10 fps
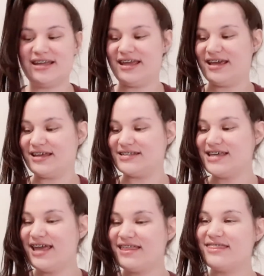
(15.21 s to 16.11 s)
and
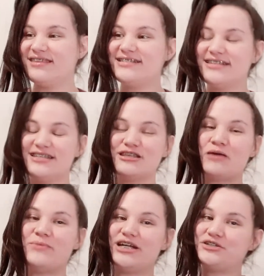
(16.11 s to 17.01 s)
this is
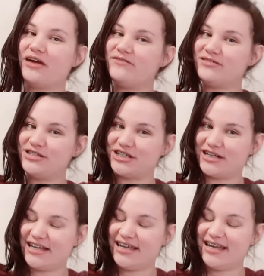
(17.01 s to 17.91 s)
my travel
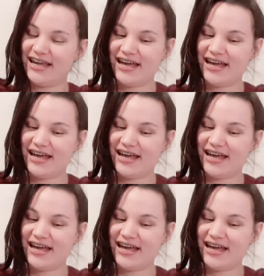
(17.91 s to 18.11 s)
journey.